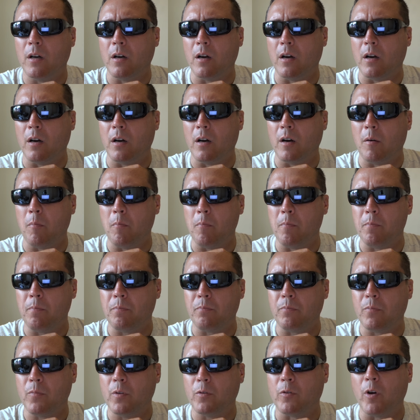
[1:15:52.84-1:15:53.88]

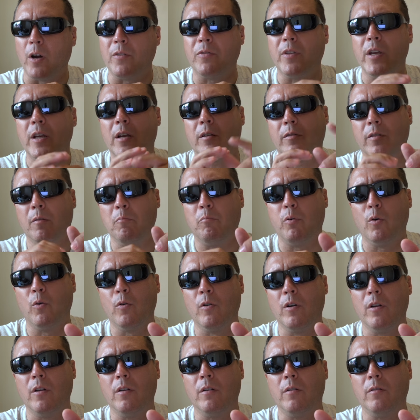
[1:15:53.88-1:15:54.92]
So I think it's
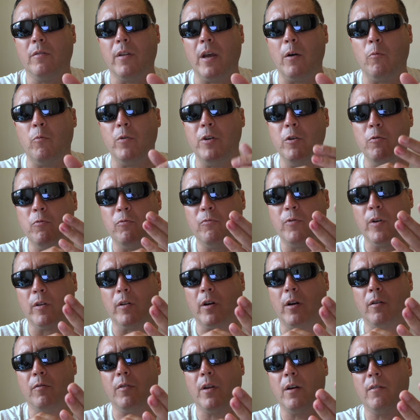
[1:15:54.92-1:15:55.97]
important that when you fill
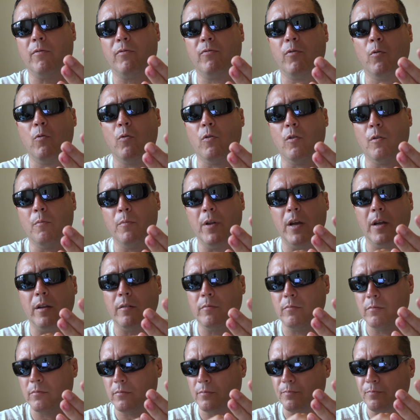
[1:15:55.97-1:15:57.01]
out that form,
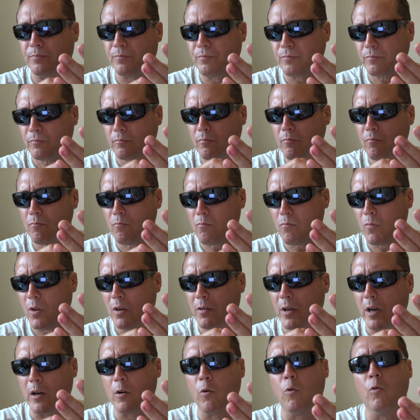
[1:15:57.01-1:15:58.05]
that
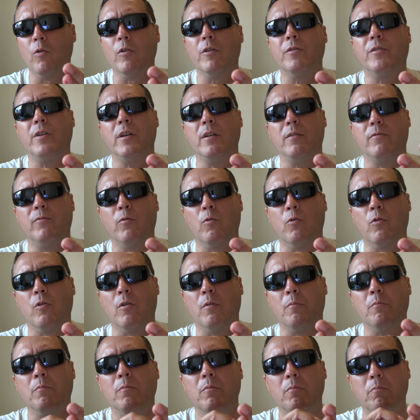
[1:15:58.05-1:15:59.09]
quarantine
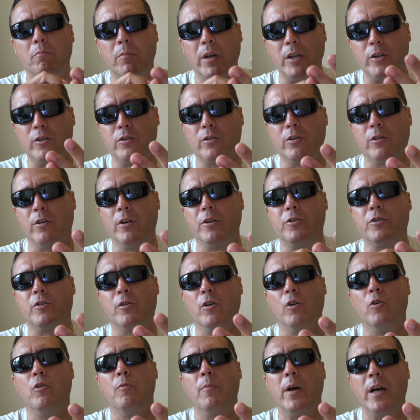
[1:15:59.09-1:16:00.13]
form, make sure it's
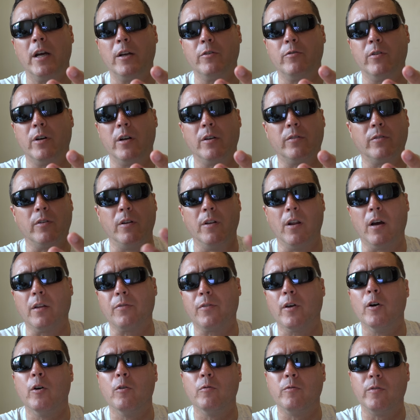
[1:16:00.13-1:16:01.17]
your home address and
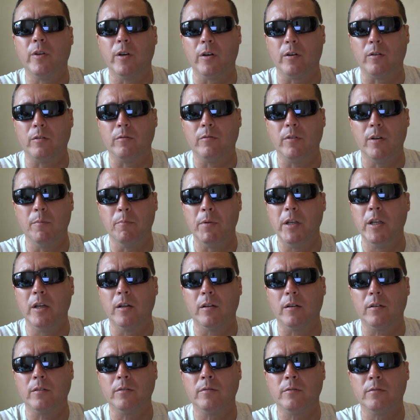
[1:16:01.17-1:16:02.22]
not the hotel in
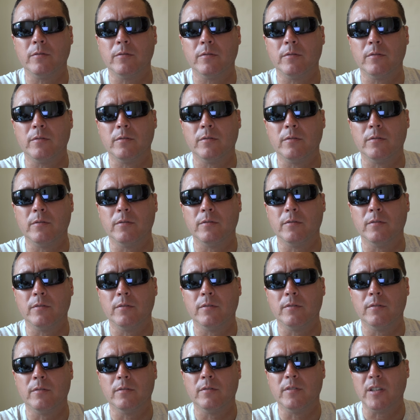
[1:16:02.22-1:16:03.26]
Manila.
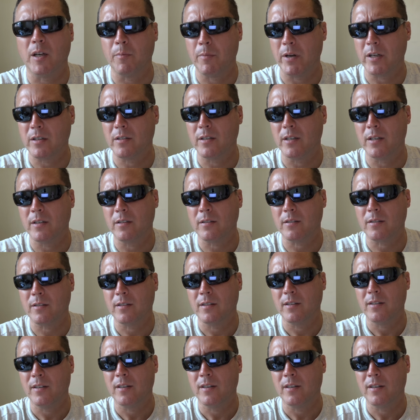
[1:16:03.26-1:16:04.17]
Does that make sense?